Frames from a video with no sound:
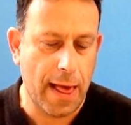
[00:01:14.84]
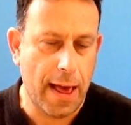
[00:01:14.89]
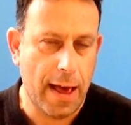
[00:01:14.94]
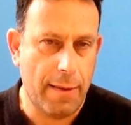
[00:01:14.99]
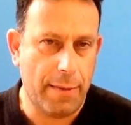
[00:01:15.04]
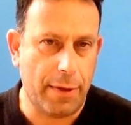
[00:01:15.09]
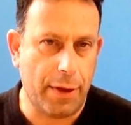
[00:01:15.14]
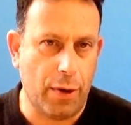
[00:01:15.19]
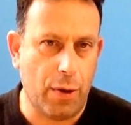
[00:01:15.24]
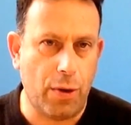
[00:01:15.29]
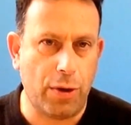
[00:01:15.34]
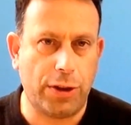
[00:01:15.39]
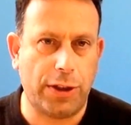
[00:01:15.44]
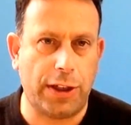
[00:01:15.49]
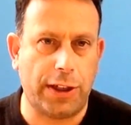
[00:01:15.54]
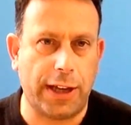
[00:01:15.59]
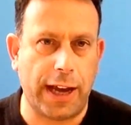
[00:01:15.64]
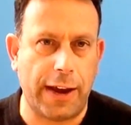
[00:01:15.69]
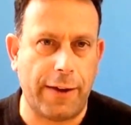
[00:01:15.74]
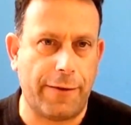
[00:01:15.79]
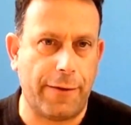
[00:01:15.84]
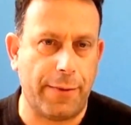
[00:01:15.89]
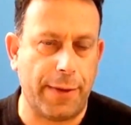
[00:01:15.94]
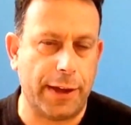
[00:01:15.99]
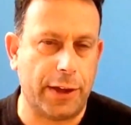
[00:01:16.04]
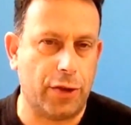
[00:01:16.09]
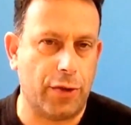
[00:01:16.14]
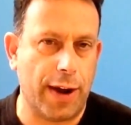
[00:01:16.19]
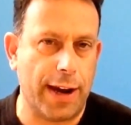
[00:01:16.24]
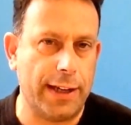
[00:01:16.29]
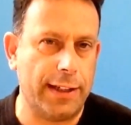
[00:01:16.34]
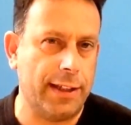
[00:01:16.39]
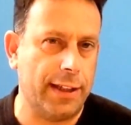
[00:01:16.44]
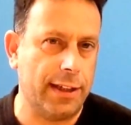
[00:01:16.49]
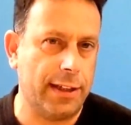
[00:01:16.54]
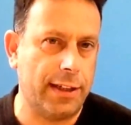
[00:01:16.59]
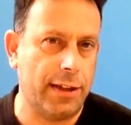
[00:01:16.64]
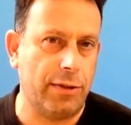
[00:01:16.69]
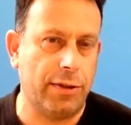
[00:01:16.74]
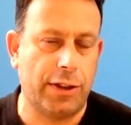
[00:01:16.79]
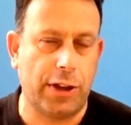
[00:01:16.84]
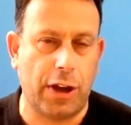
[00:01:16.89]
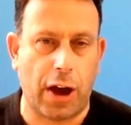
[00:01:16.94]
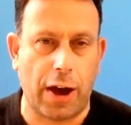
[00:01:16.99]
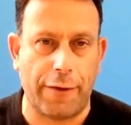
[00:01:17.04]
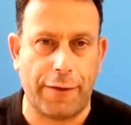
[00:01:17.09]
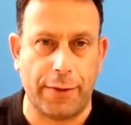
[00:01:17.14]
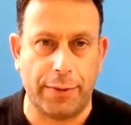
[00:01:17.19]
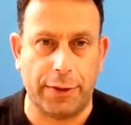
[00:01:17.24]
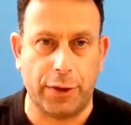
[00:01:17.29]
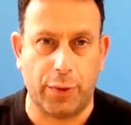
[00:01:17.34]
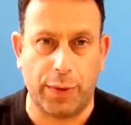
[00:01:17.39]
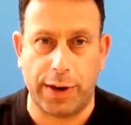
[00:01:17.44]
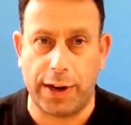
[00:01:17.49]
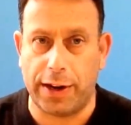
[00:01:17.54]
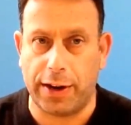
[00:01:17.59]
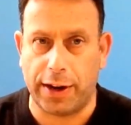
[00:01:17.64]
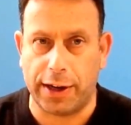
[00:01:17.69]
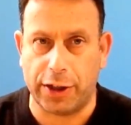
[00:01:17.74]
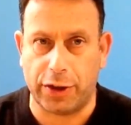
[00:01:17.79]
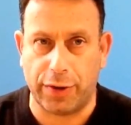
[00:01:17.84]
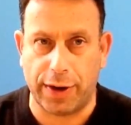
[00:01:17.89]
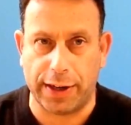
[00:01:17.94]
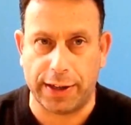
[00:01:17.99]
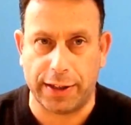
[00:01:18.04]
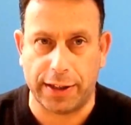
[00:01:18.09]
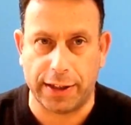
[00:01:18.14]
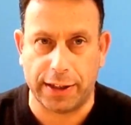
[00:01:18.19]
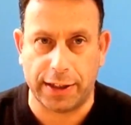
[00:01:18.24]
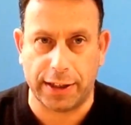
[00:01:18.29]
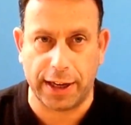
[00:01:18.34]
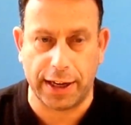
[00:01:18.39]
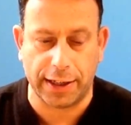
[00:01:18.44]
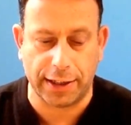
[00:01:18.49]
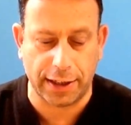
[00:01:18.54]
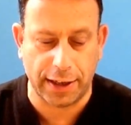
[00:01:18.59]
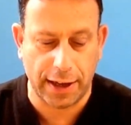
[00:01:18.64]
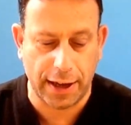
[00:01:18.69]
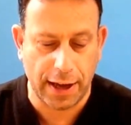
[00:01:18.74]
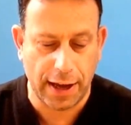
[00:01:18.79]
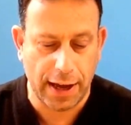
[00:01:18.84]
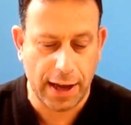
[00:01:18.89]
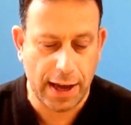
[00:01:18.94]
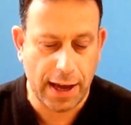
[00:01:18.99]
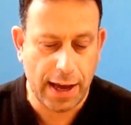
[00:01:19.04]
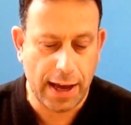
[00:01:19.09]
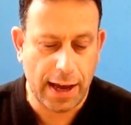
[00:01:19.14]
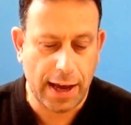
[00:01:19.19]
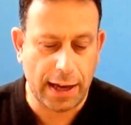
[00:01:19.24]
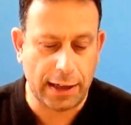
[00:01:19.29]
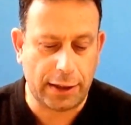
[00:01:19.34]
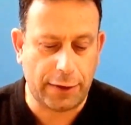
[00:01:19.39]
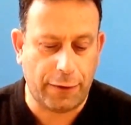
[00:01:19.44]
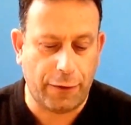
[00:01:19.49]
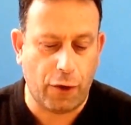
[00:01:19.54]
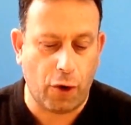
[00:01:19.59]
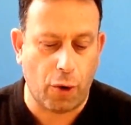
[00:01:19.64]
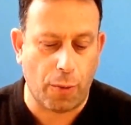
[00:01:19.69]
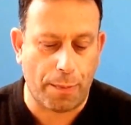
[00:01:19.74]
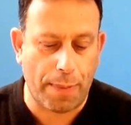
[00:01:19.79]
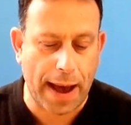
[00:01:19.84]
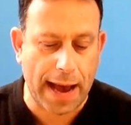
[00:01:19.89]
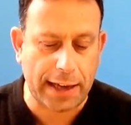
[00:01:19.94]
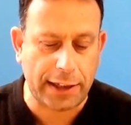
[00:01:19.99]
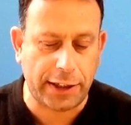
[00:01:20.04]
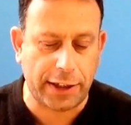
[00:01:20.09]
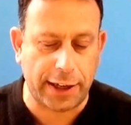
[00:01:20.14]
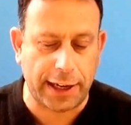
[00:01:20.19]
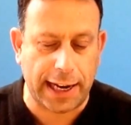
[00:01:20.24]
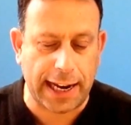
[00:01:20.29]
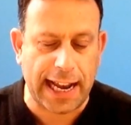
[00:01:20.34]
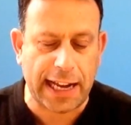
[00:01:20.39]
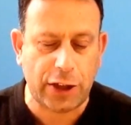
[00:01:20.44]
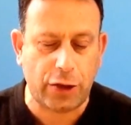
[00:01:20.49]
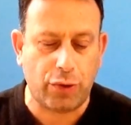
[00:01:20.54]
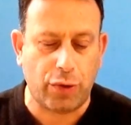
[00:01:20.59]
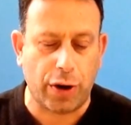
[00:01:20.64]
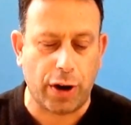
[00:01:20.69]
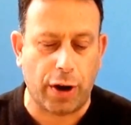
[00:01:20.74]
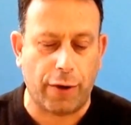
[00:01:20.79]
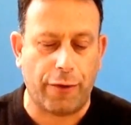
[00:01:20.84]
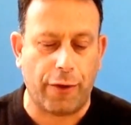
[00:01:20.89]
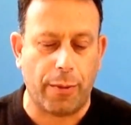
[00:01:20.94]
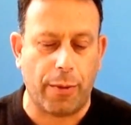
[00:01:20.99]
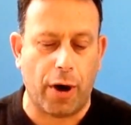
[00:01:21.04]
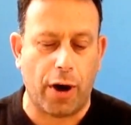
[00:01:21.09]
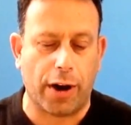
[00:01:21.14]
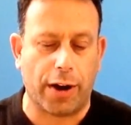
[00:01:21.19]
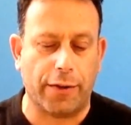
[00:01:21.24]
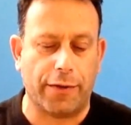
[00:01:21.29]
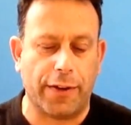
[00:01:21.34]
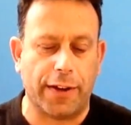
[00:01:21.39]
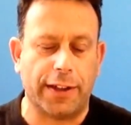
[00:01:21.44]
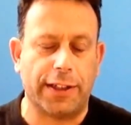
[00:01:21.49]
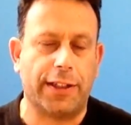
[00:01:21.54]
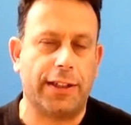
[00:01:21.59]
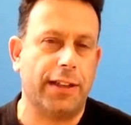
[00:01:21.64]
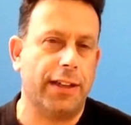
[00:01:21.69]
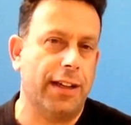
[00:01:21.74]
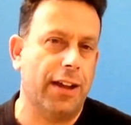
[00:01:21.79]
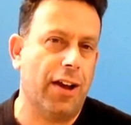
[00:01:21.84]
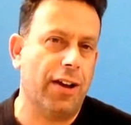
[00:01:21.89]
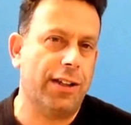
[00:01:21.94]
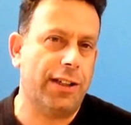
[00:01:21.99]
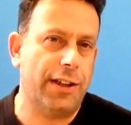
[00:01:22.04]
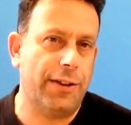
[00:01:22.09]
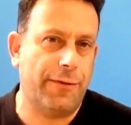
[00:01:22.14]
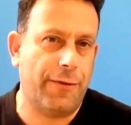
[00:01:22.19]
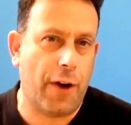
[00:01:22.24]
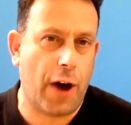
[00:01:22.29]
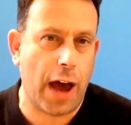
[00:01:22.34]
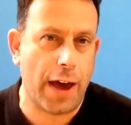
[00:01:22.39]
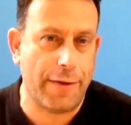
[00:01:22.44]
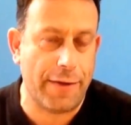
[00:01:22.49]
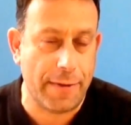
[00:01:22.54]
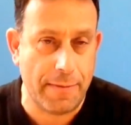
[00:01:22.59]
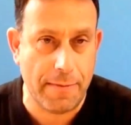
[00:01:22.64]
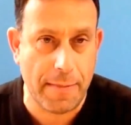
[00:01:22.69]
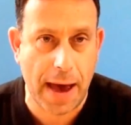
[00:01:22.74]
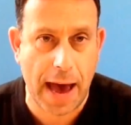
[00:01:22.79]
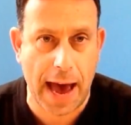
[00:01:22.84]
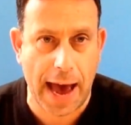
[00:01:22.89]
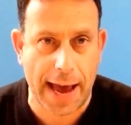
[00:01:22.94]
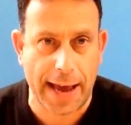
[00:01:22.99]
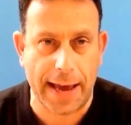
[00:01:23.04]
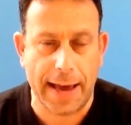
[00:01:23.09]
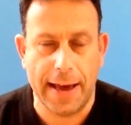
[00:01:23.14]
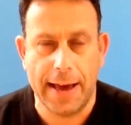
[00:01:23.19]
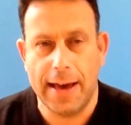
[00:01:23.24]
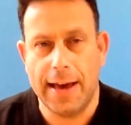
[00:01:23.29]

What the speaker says: But the horse to take from this race, and there's still time for him to win a nice race this season, is Fort Bastion. He last run off a mark of 95 in May.